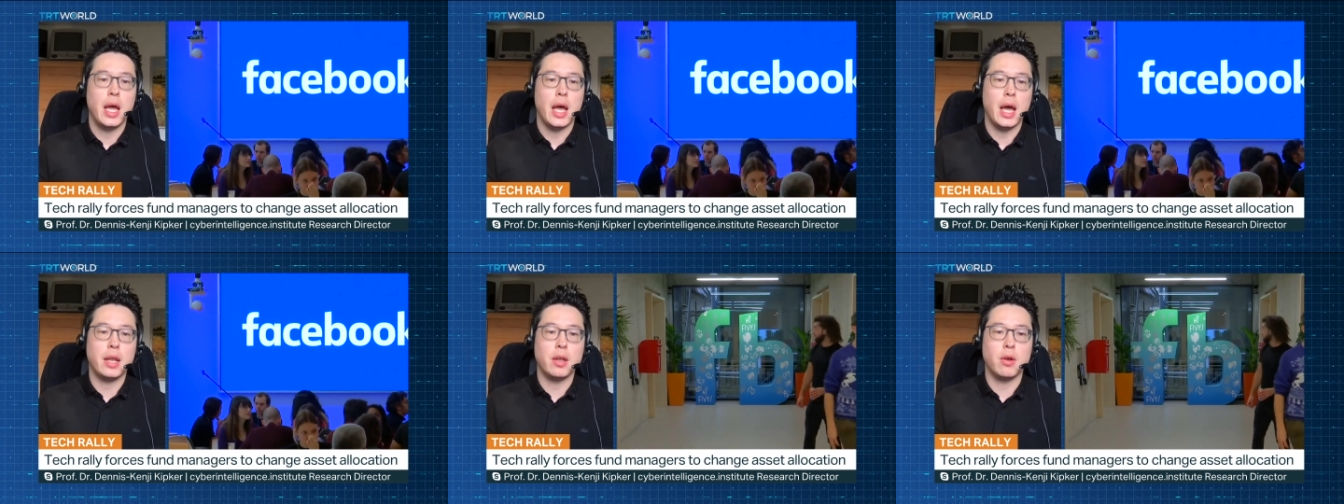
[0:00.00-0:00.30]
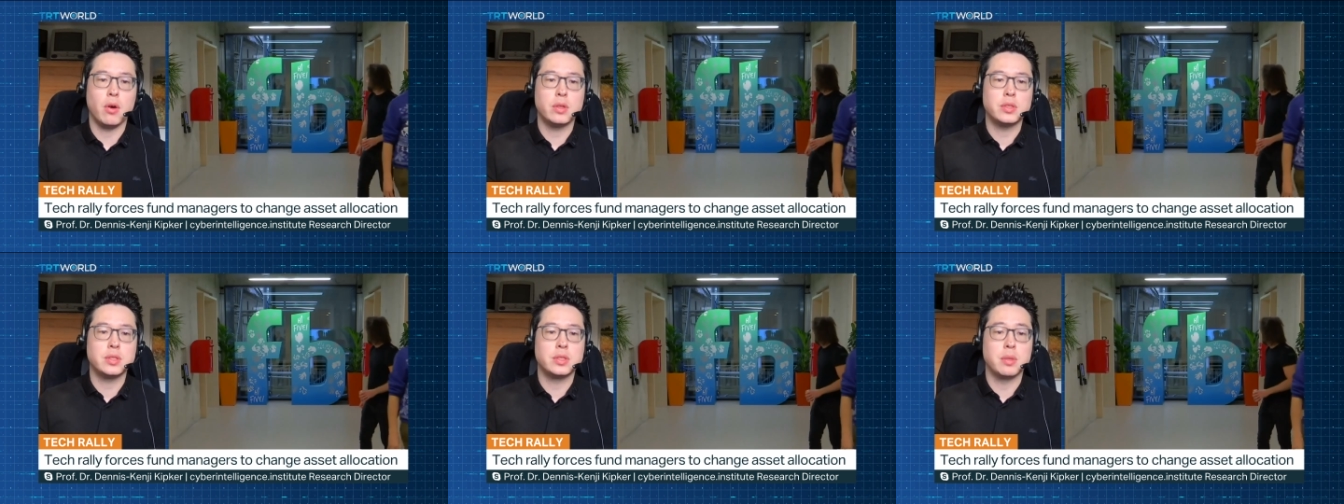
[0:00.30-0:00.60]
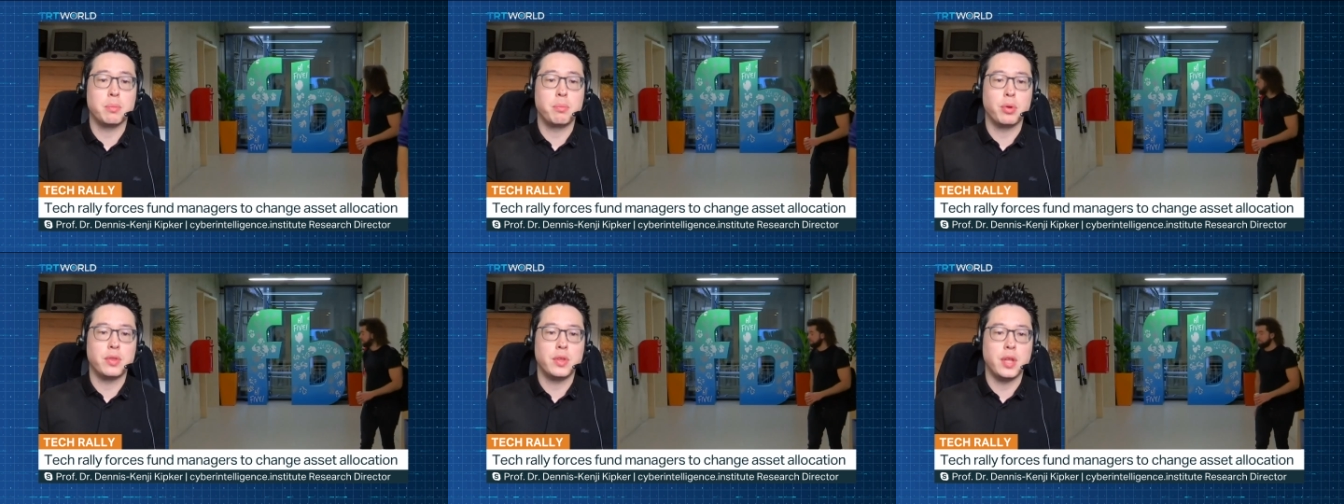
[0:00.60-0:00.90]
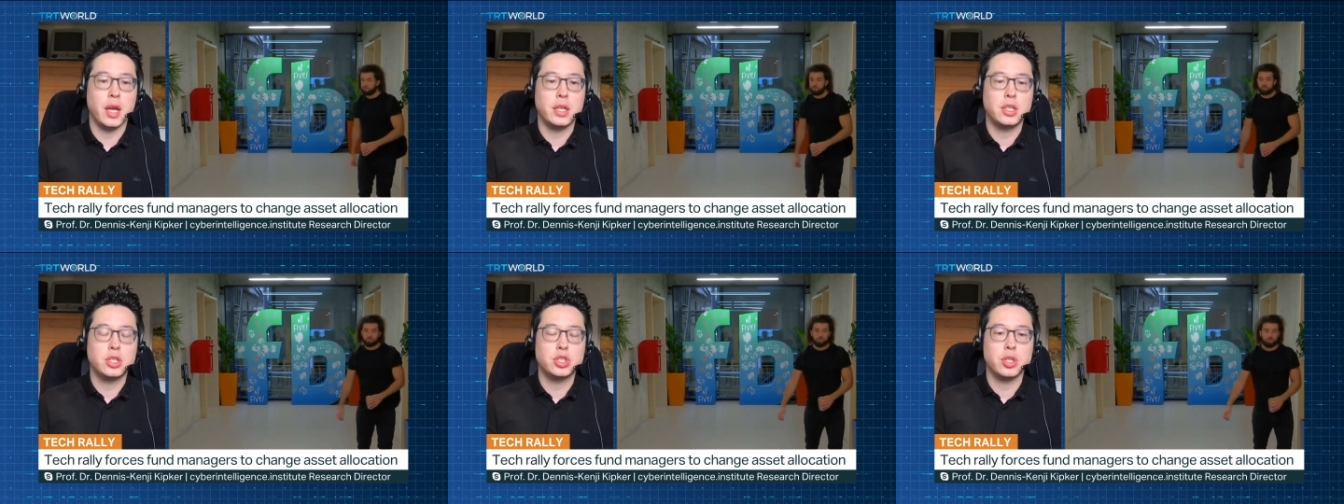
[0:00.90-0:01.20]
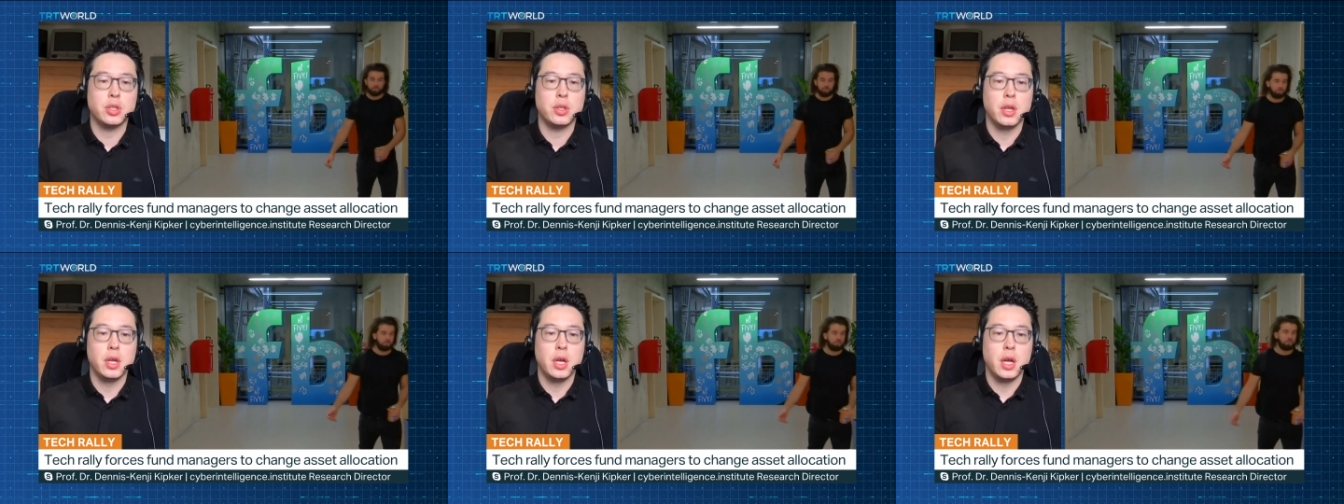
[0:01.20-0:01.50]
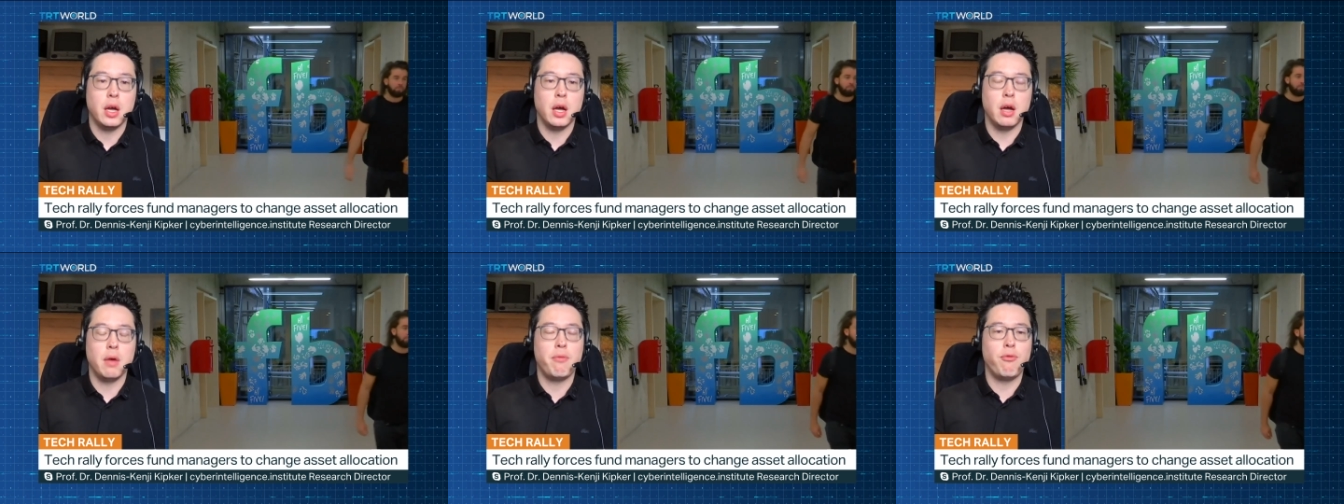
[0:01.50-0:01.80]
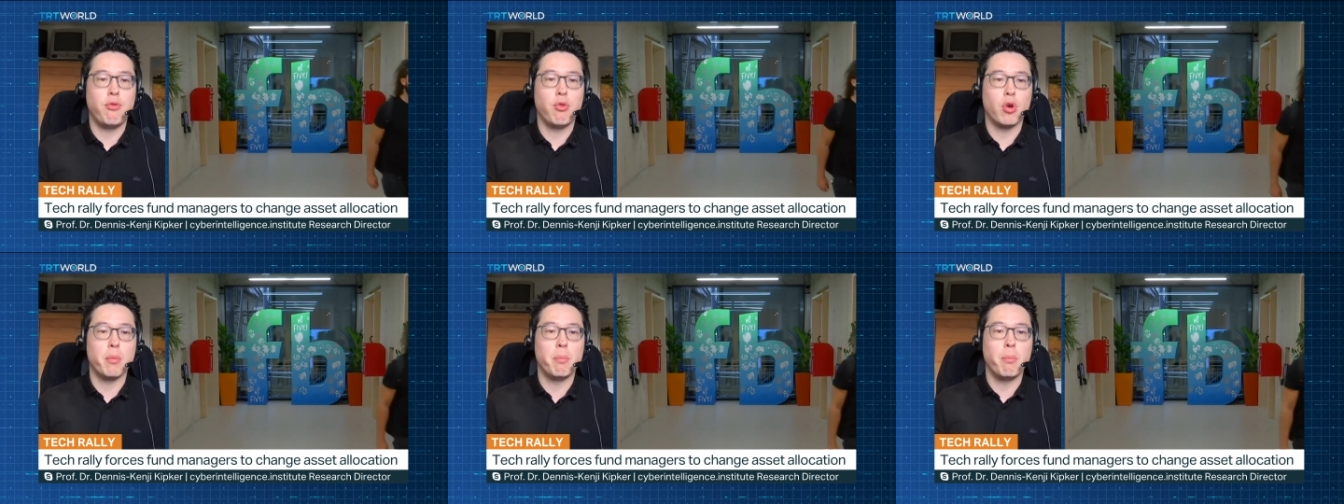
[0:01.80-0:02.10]
and also the potential
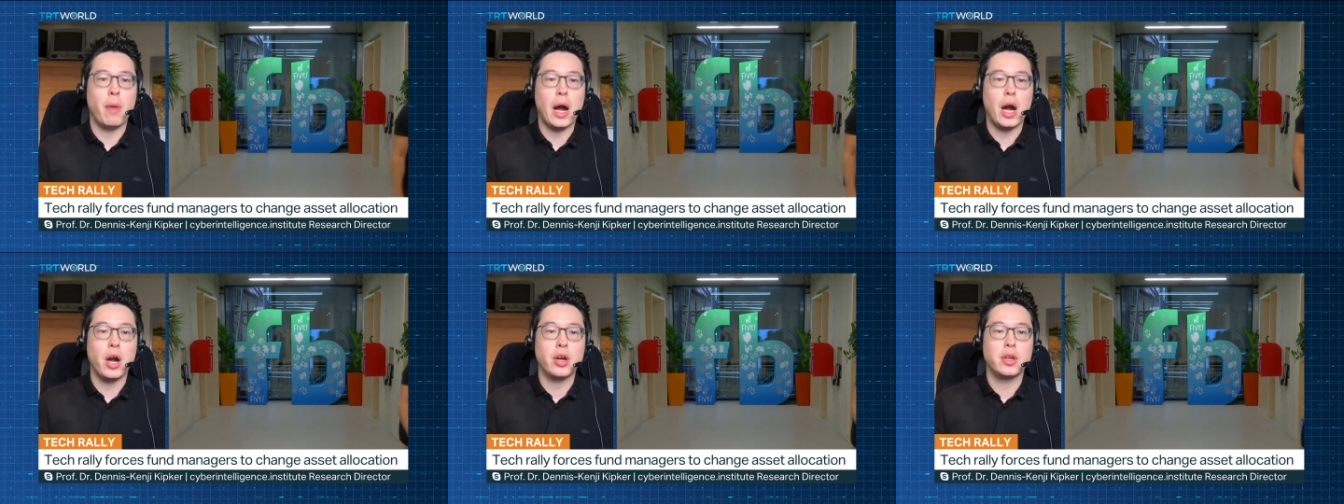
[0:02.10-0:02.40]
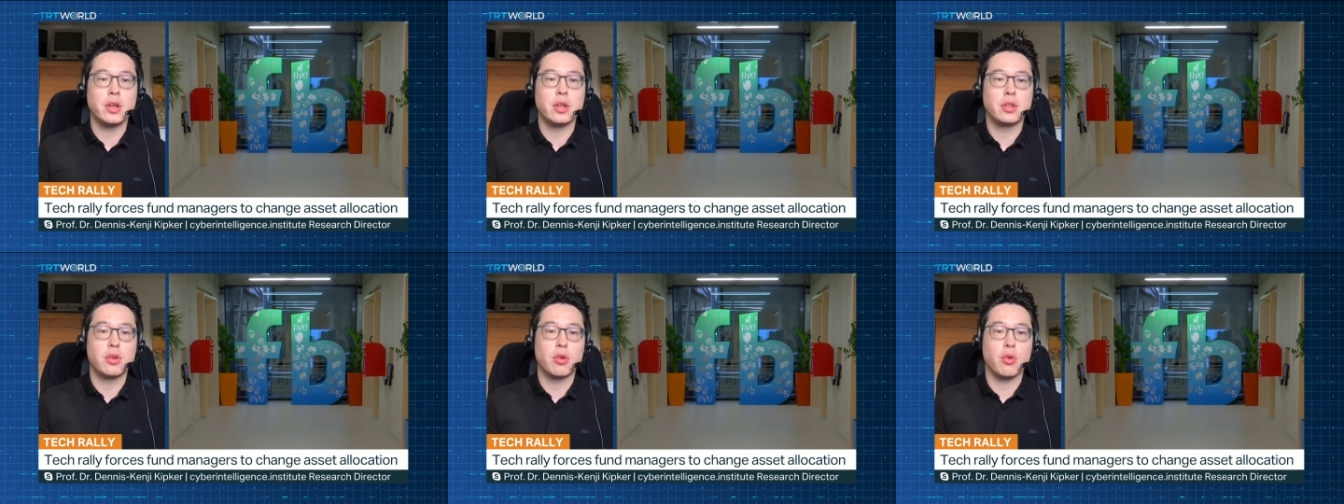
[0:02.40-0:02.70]
for market